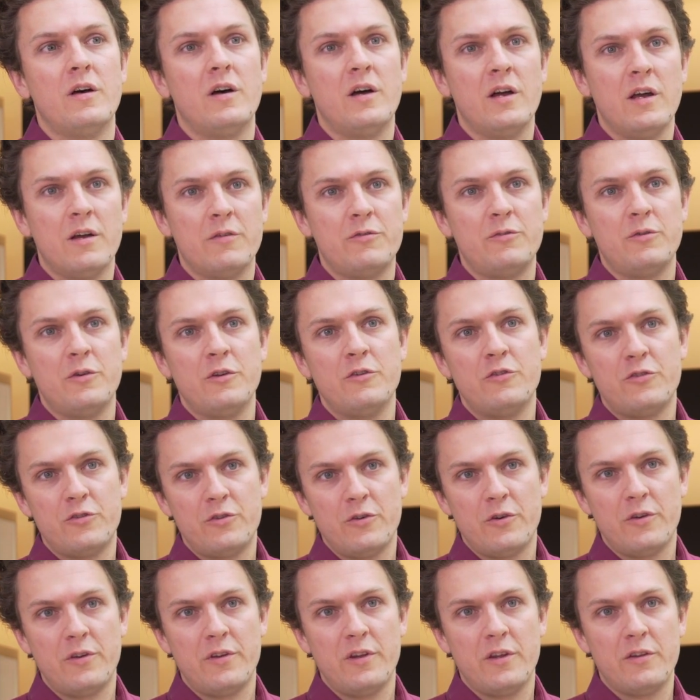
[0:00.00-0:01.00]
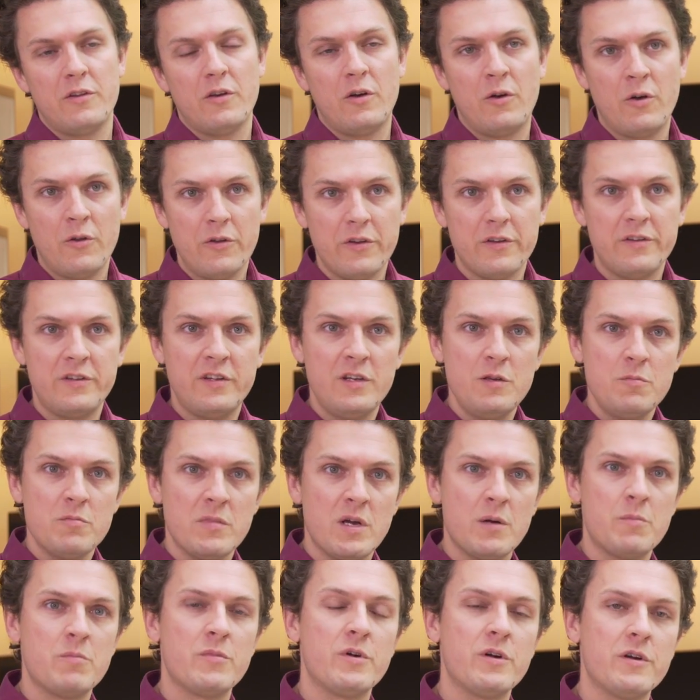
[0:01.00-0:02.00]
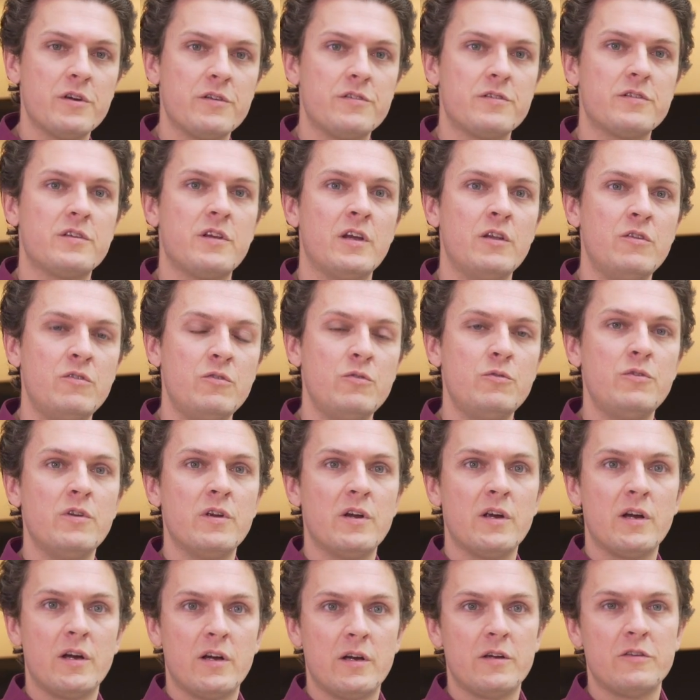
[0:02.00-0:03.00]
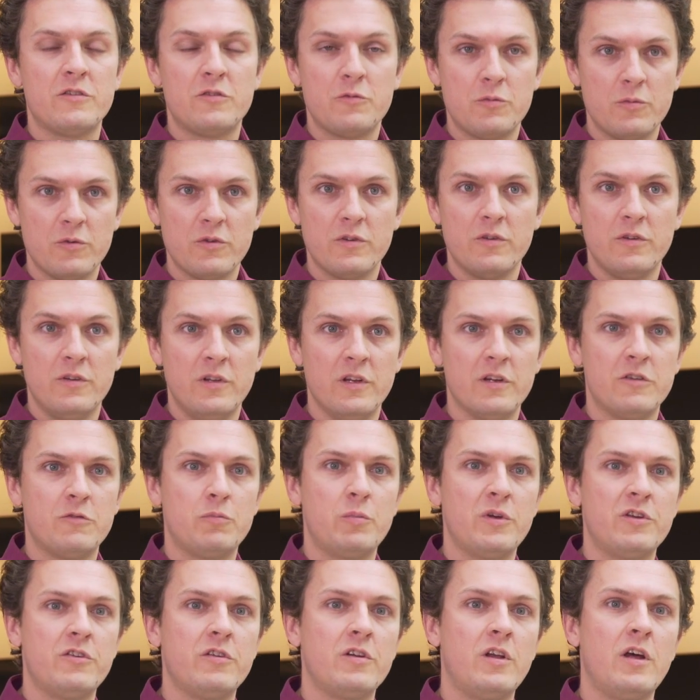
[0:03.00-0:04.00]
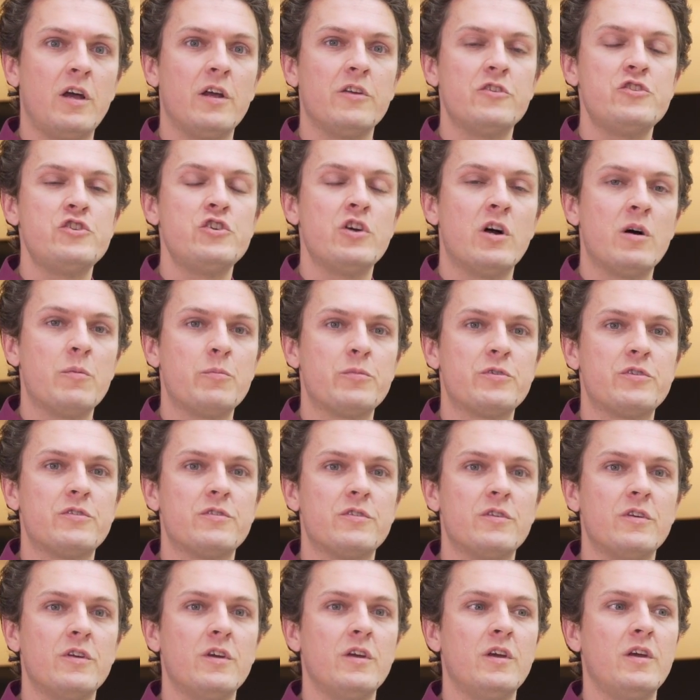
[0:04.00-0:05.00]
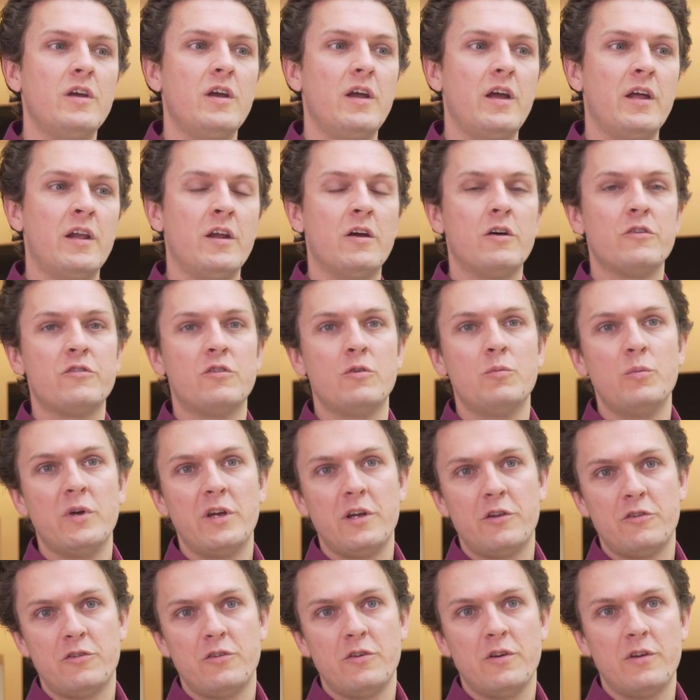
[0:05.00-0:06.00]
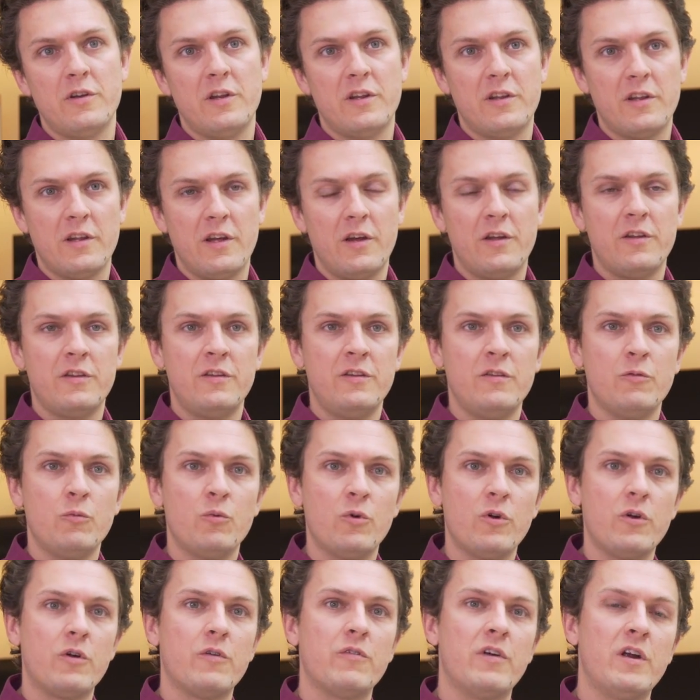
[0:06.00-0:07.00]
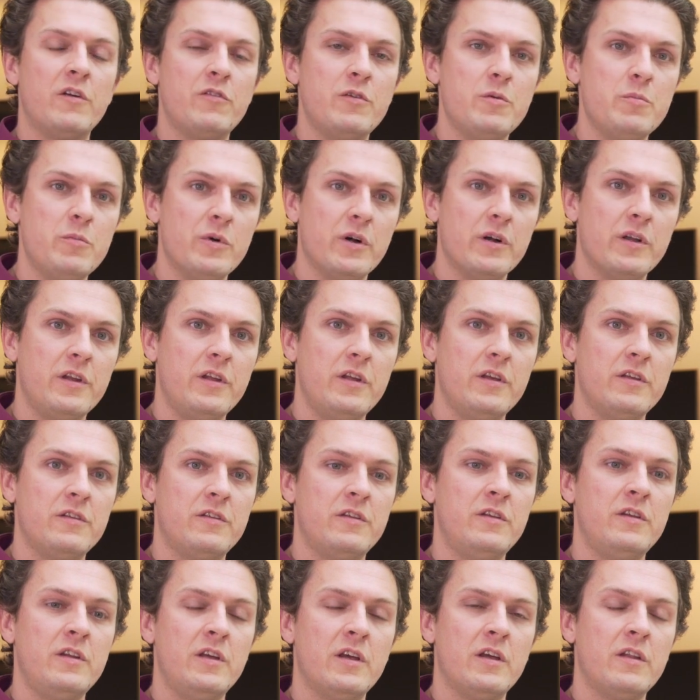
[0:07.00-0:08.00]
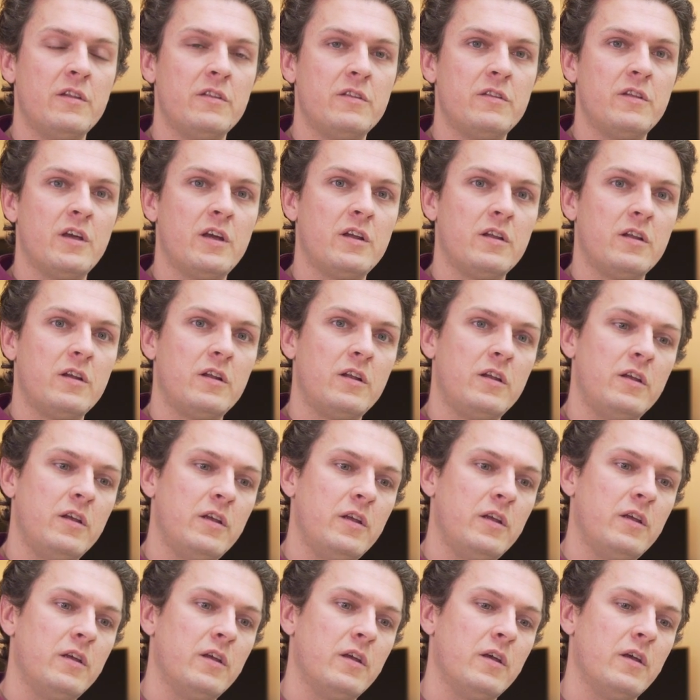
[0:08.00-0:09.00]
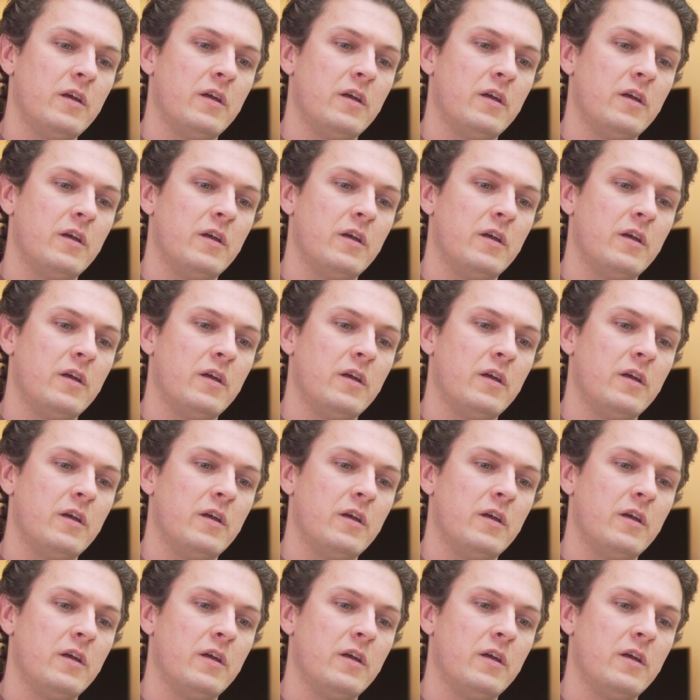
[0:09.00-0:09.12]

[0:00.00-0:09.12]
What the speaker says: I have to ensure that all the team members can do their specialized jobs, and I also make sure that the work of everybody is in the end technically